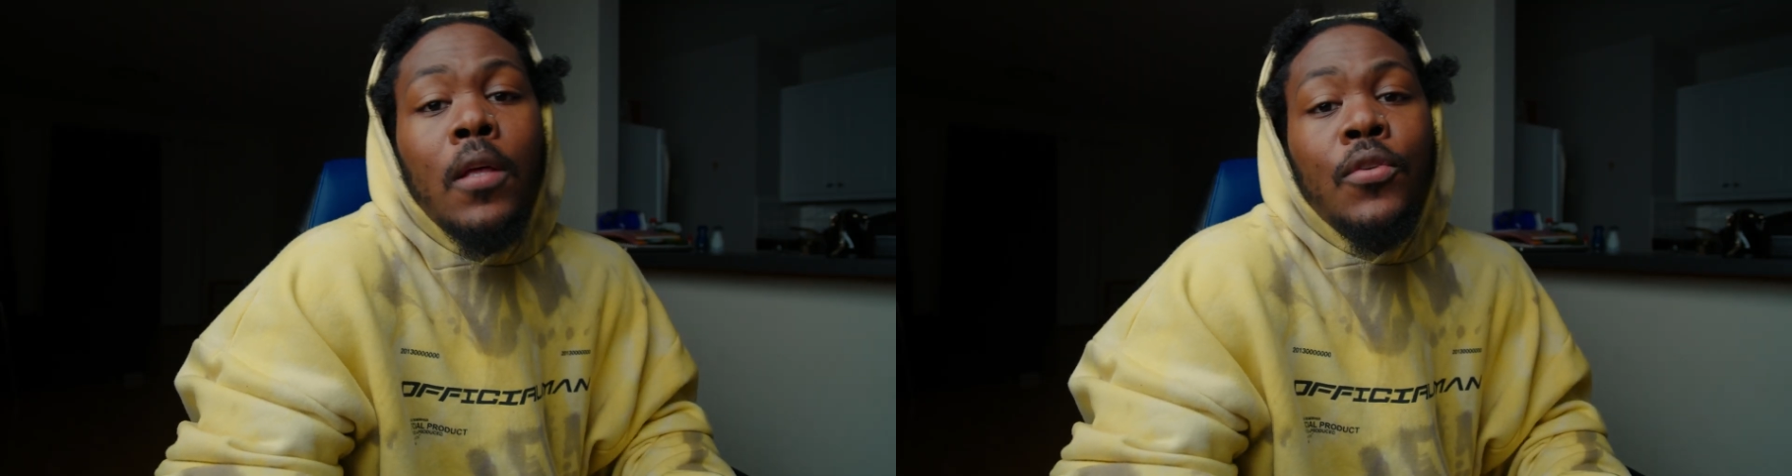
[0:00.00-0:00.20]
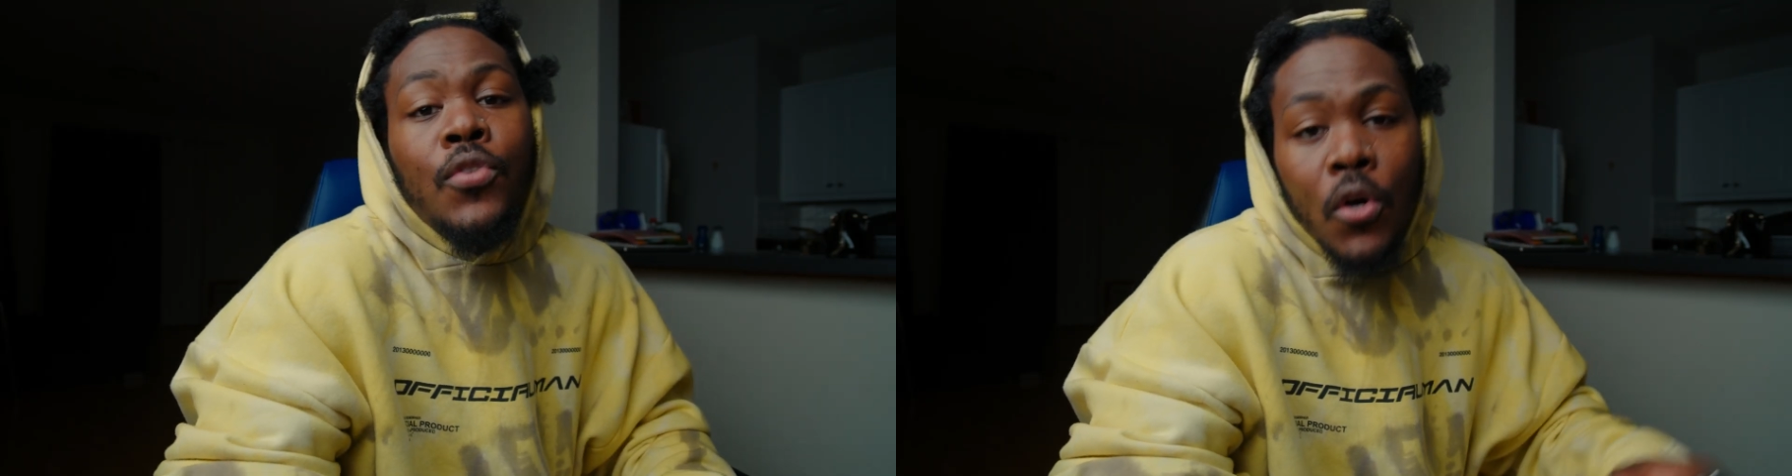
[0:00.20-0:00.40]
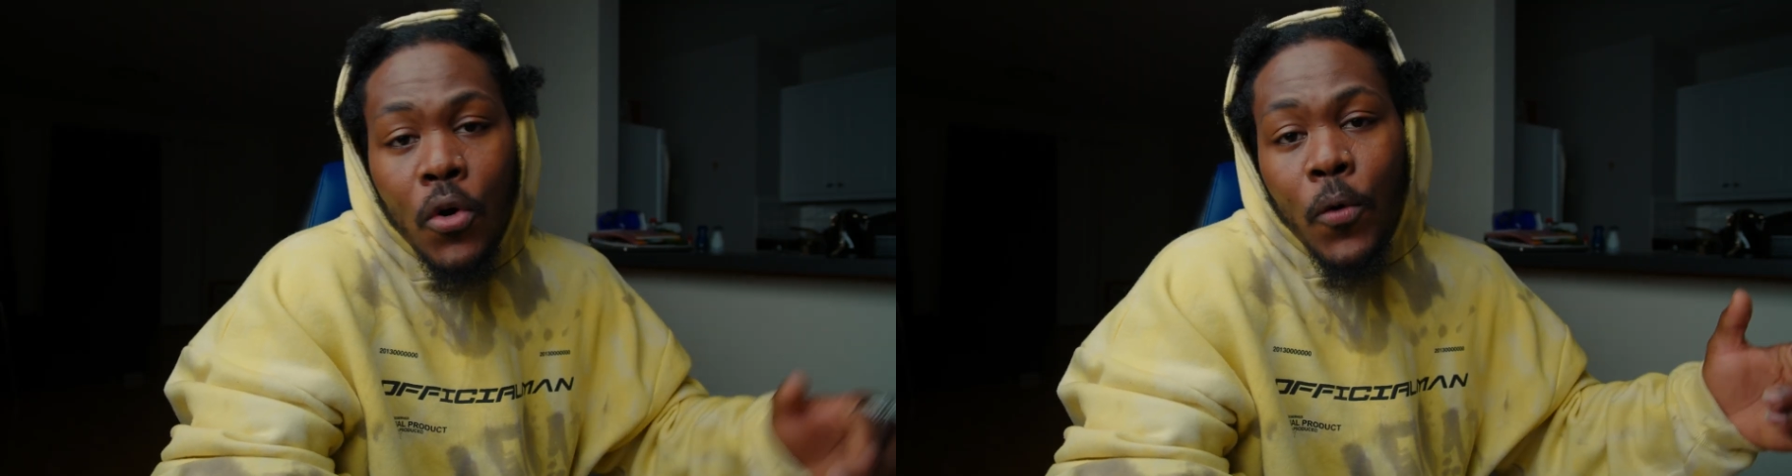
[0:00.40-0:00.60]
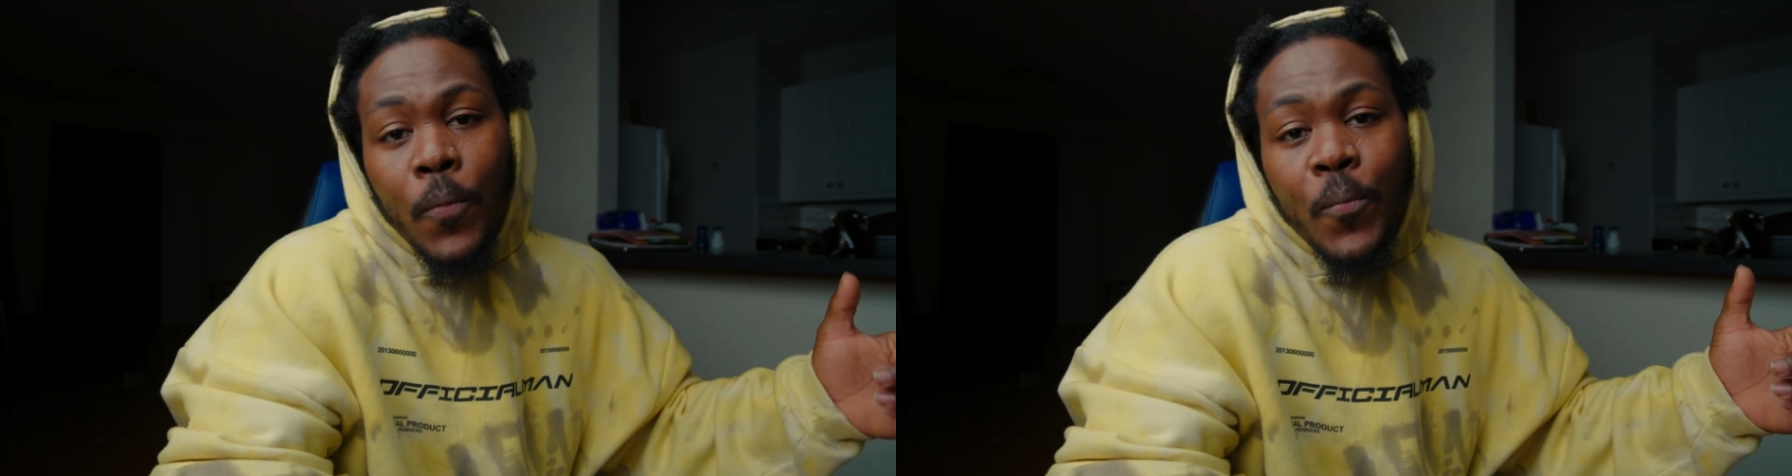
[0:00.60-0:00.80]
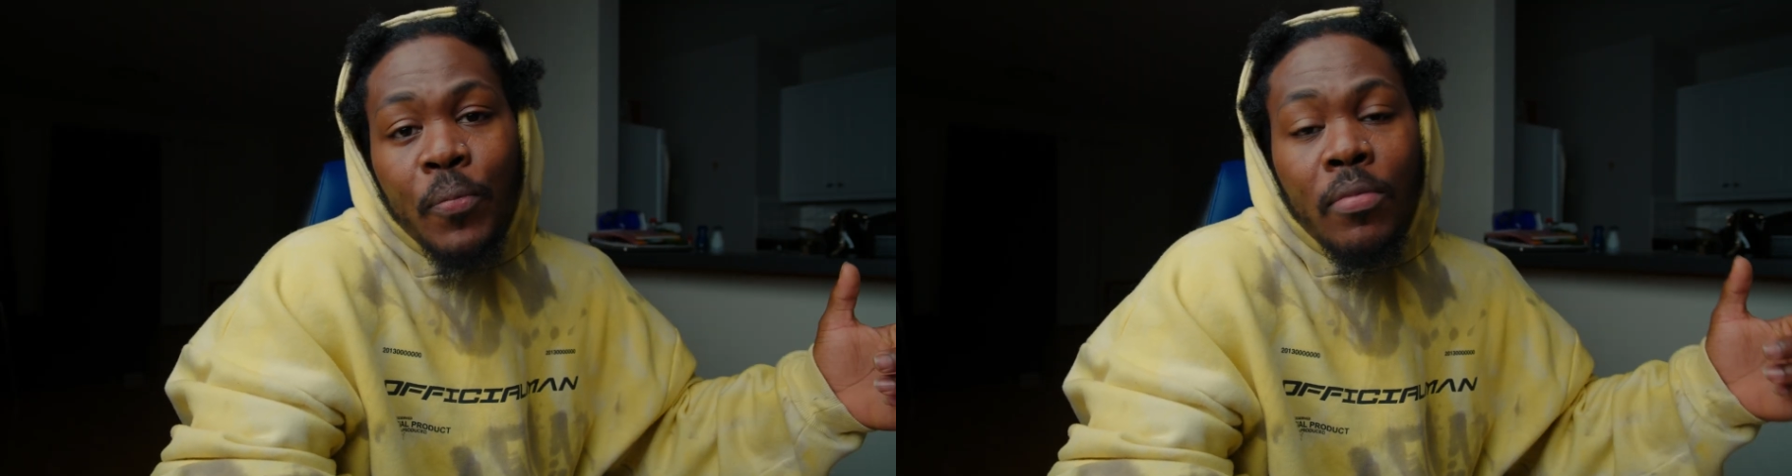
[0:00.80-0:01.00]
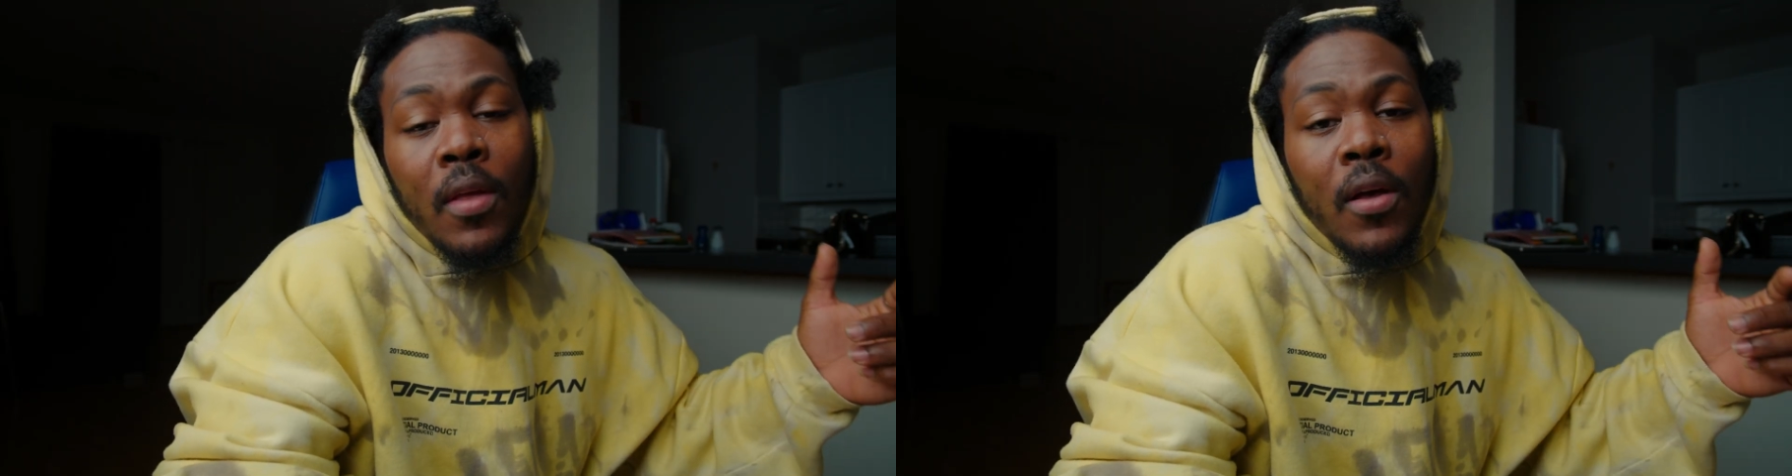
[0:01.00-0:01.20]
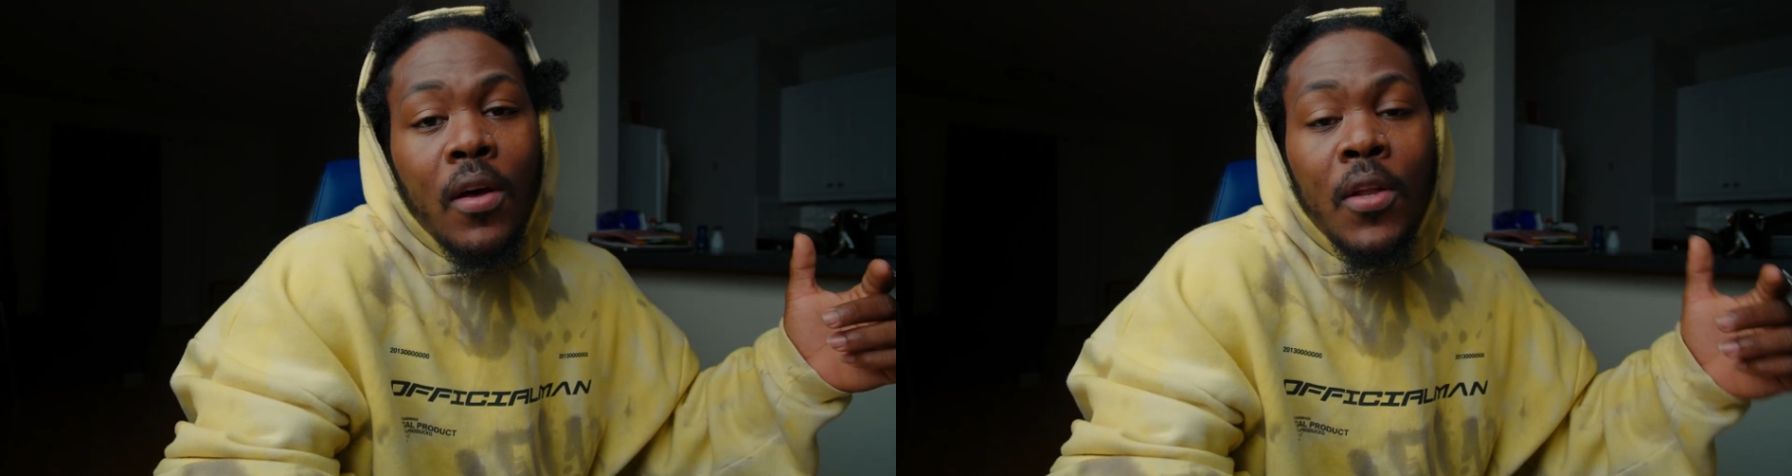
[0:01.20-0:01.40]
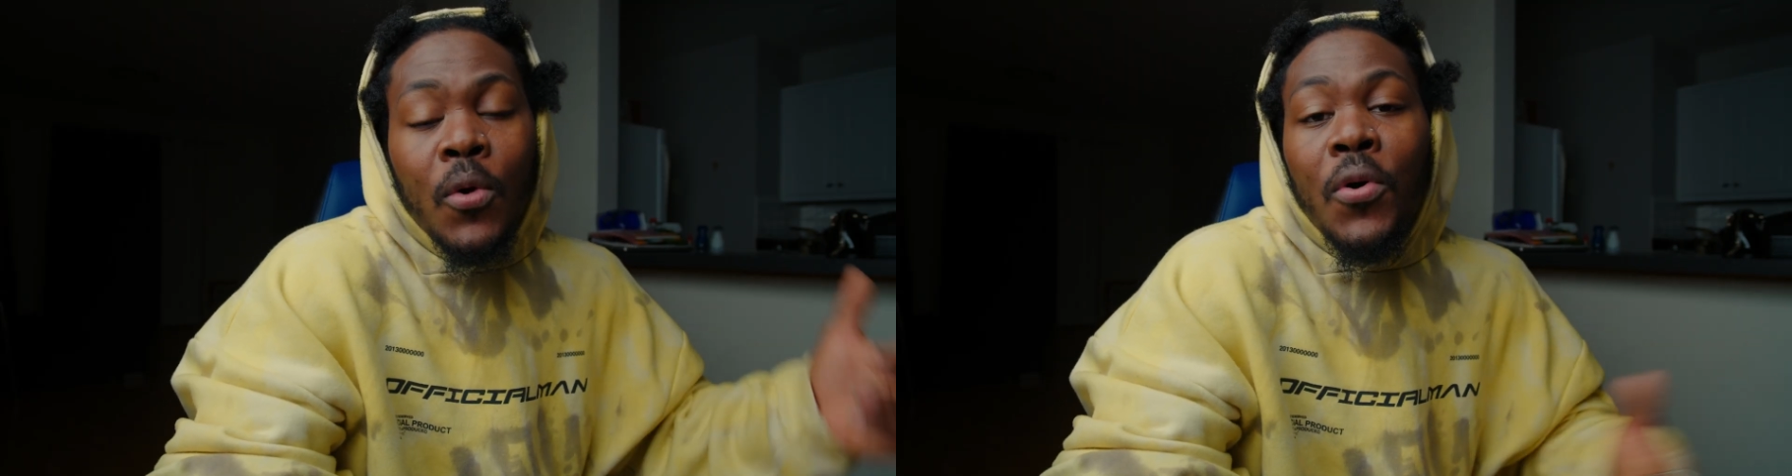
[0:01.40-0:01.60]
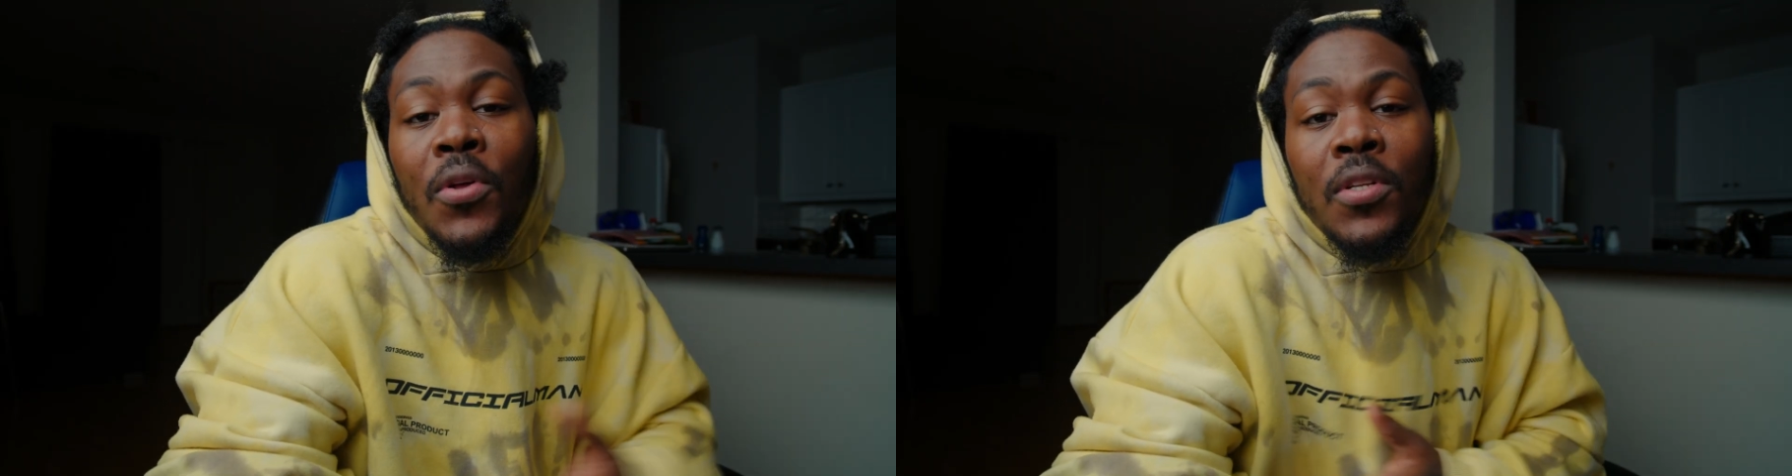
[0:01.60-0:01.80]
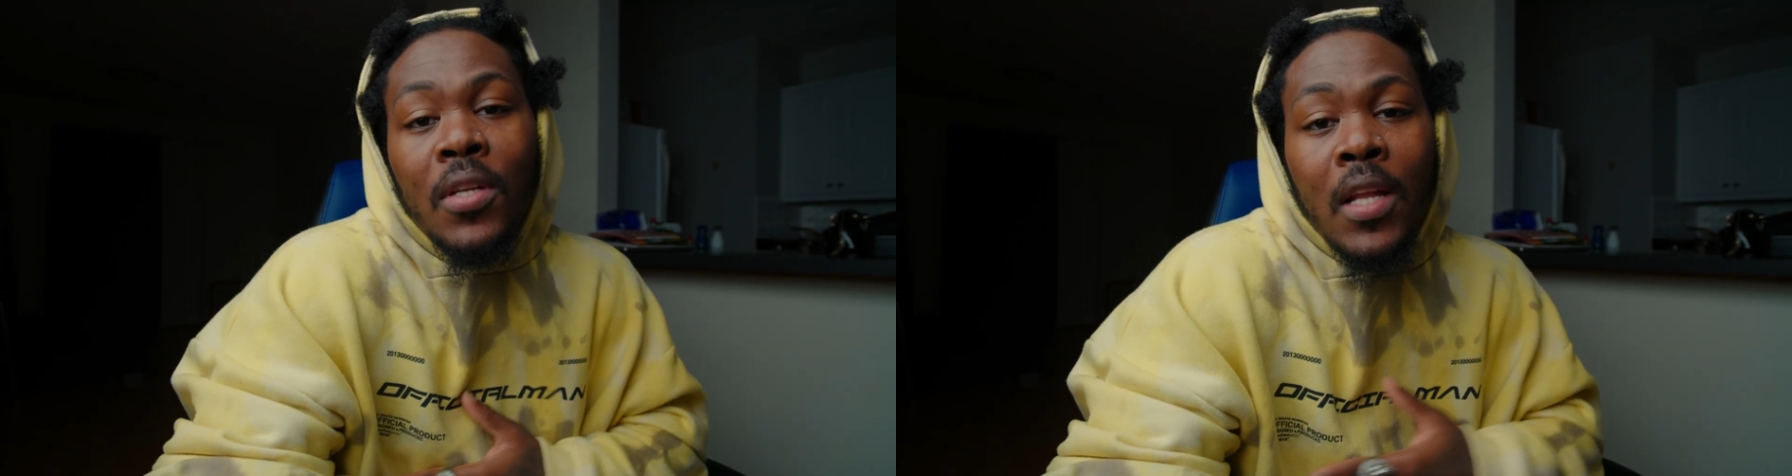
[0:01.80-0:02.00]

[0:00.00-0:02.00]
So in order to